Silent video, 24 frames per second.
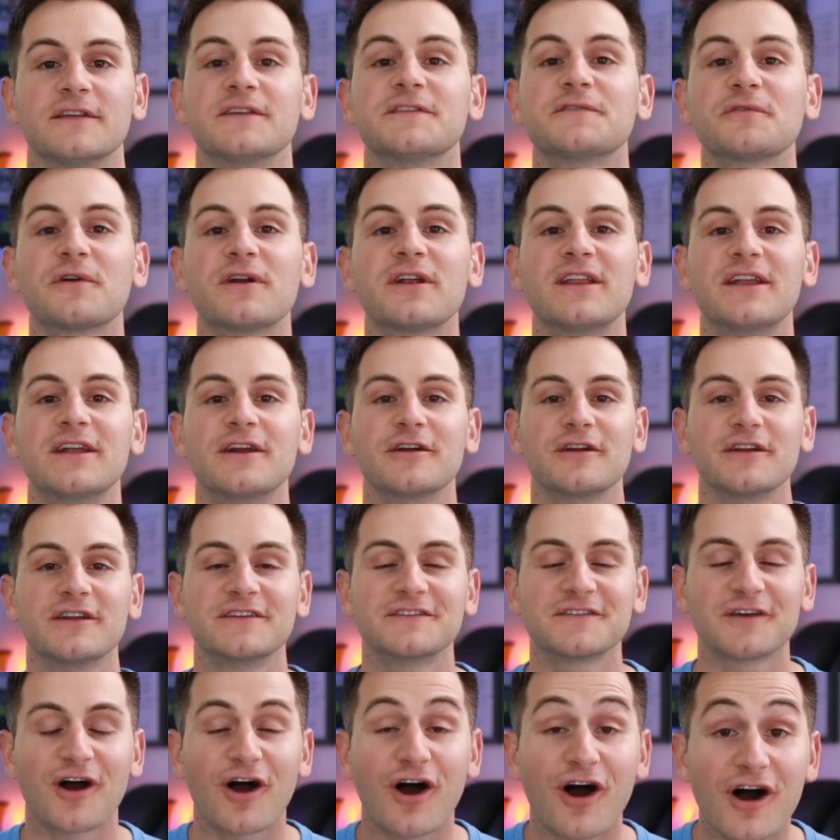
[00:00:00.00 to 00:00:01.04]
This right here
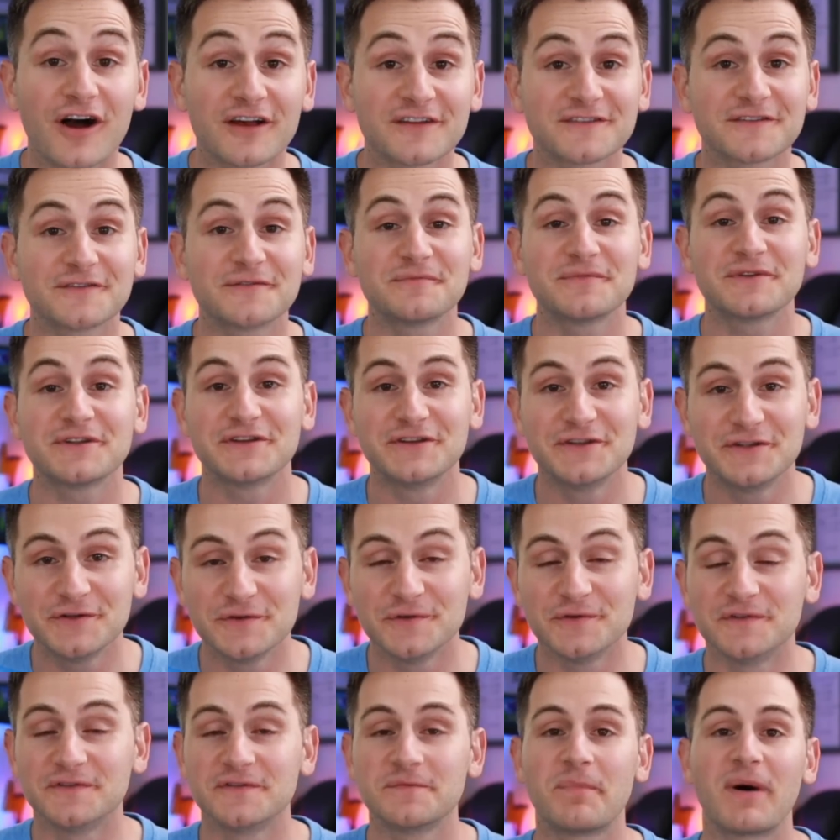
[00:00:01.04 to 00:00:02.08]
is awesome
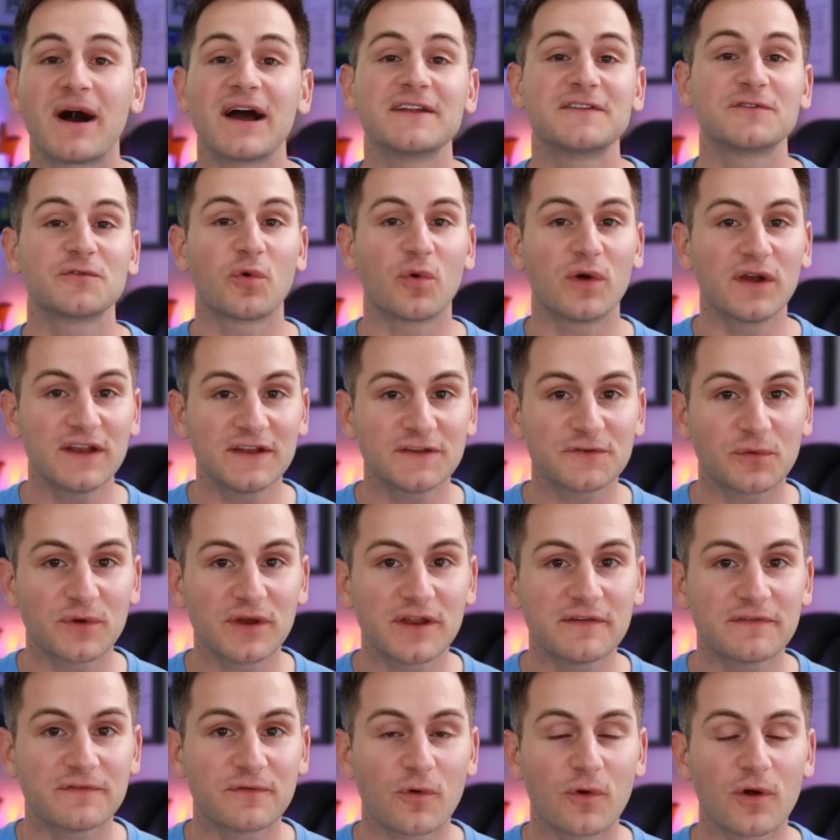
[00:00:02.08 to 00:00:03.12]
news. By
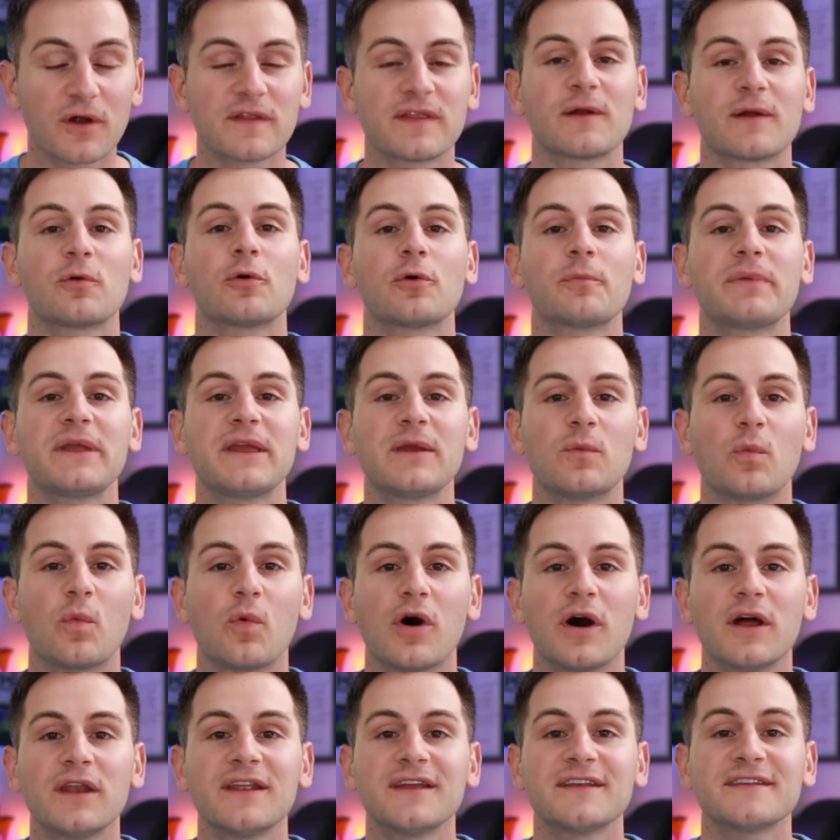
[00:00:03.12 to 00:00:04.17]
2024, there will be
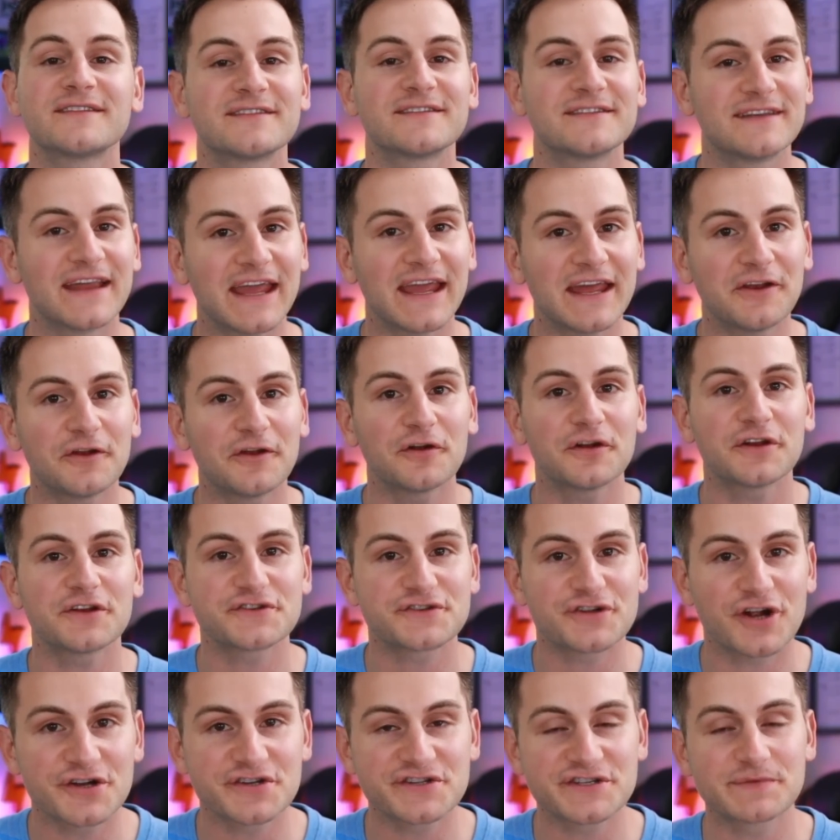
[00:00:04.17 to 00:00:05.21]
one standard
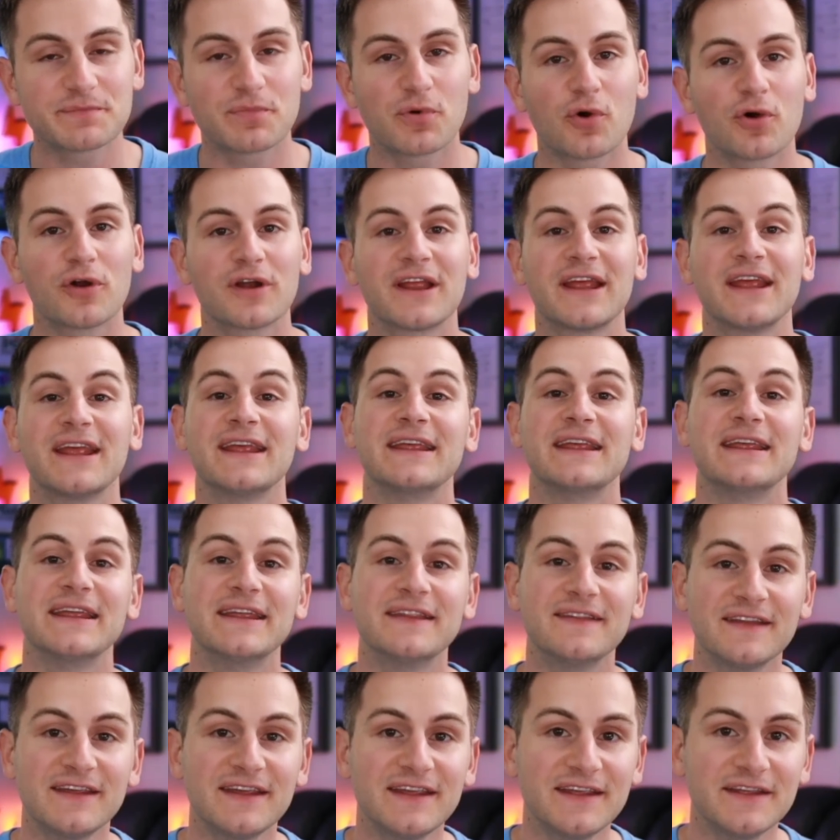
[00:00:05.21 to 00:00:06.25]
charging port
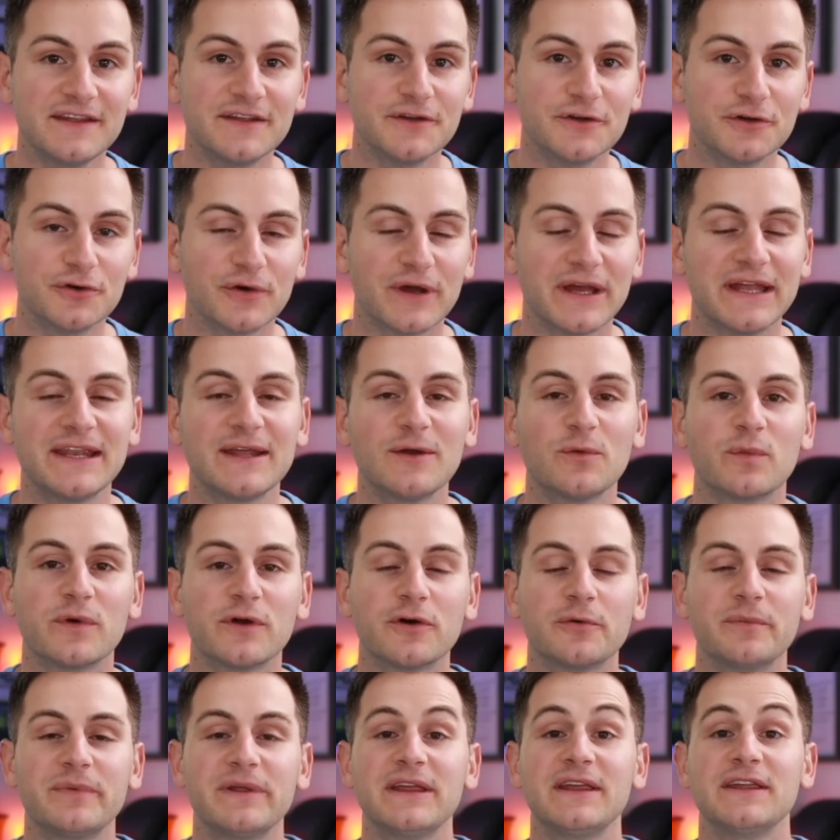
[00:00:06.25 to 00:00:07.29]
in the EU, and it
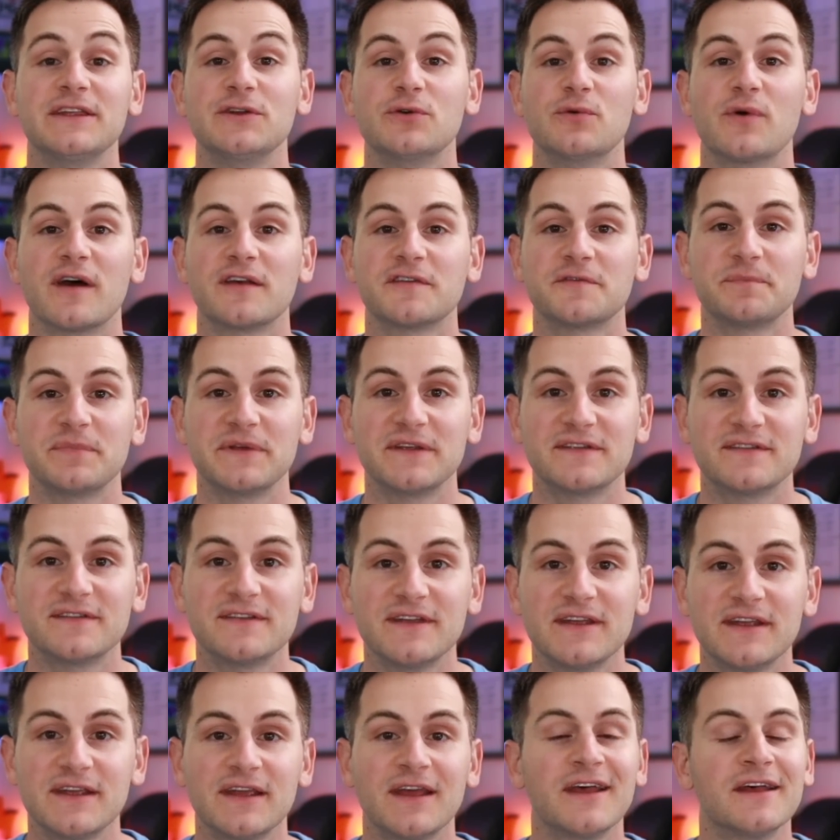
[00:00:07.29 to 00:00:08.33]
will be
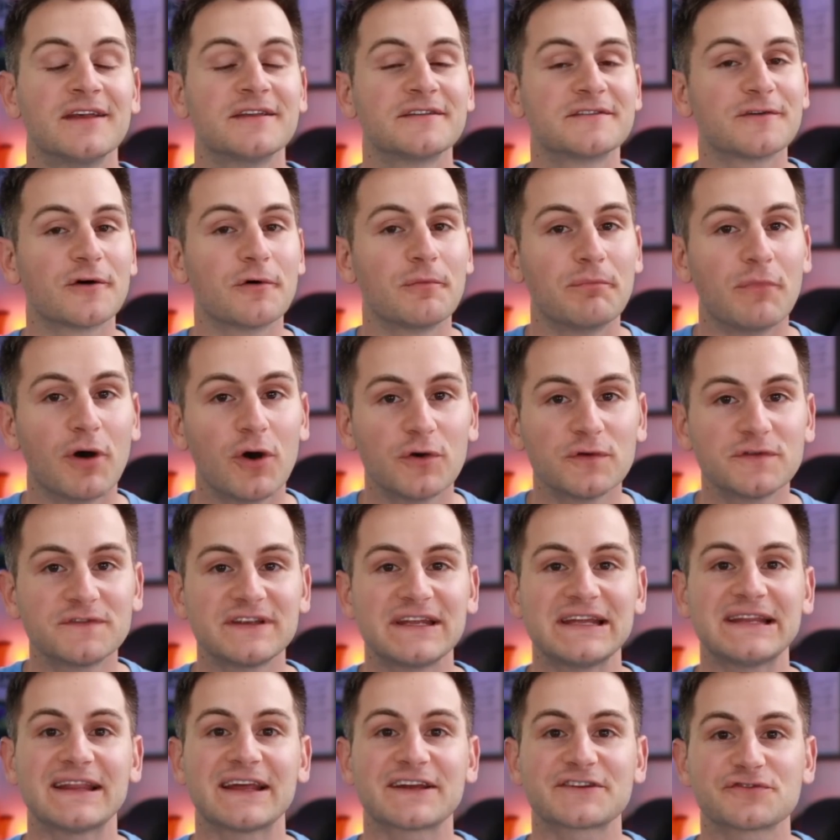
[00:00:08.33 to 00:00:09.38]
USB-C, so most
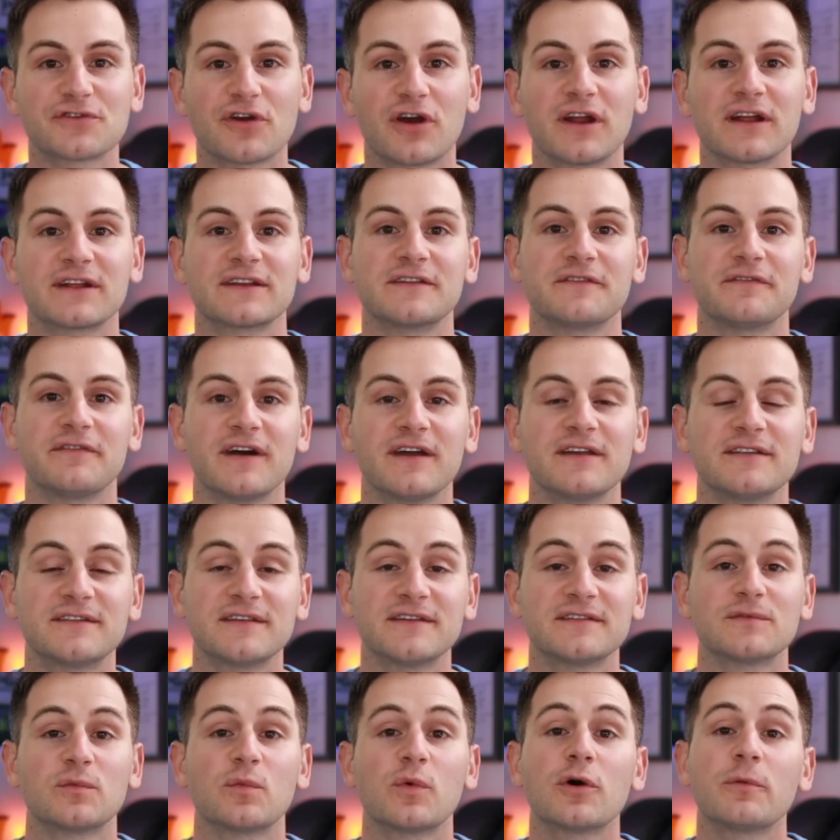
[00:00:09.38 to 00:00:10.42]
electronic
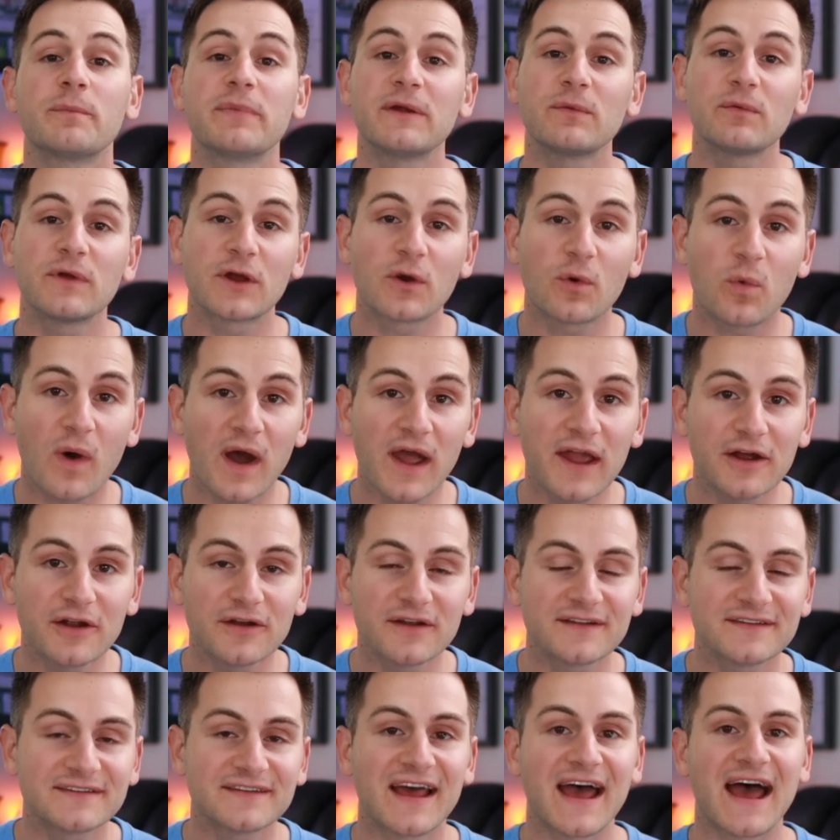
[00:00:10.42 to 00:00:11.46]
devices will be
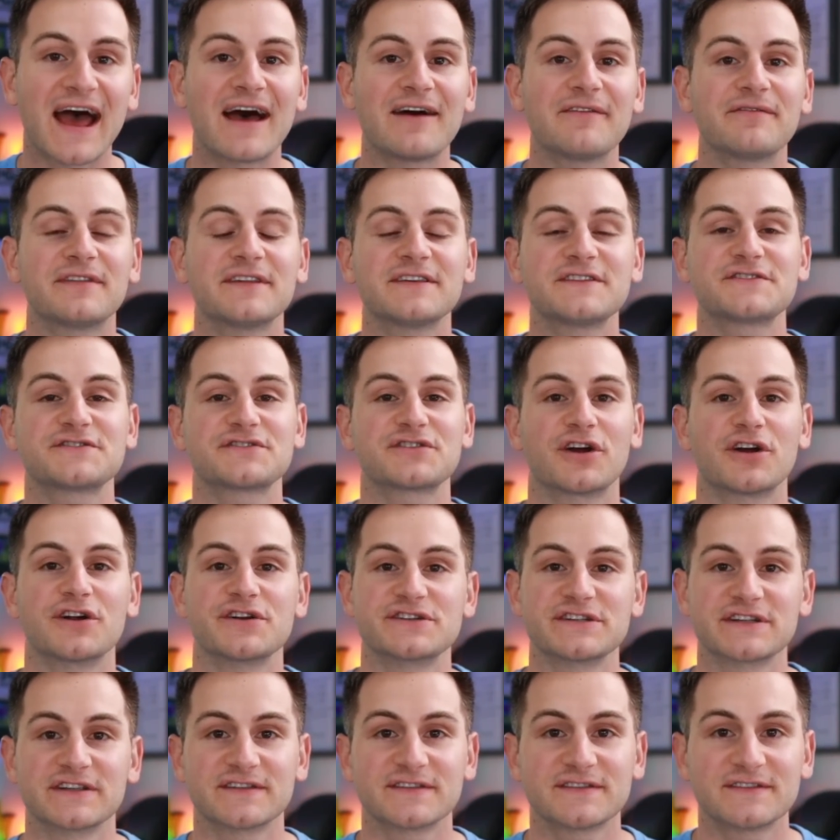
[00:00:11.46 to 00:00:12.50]
required to have this
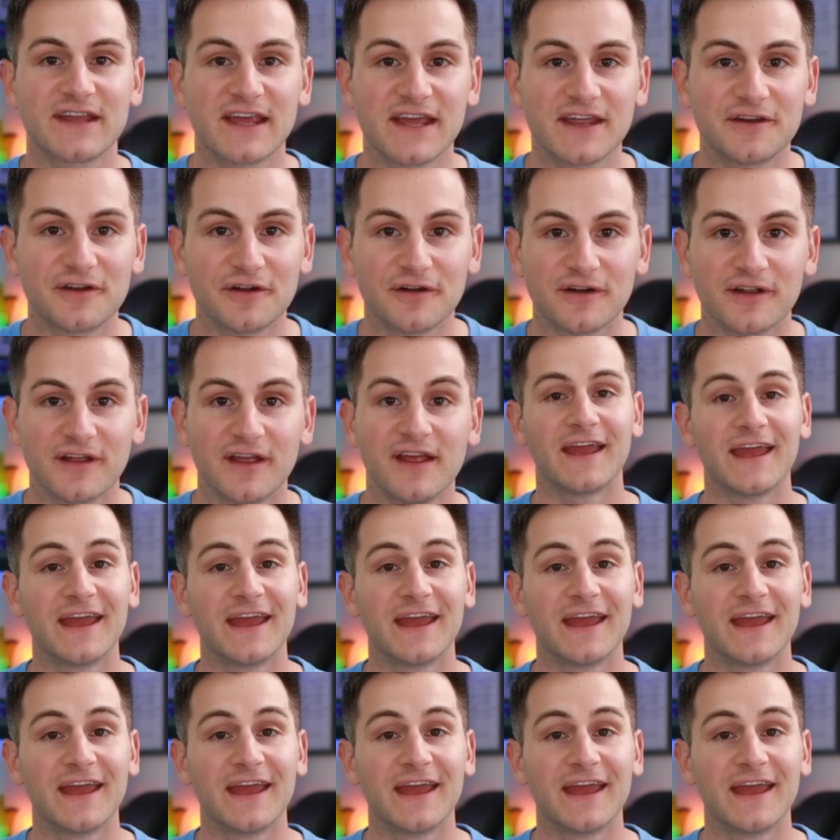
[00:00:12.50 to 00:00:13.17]
charging standard.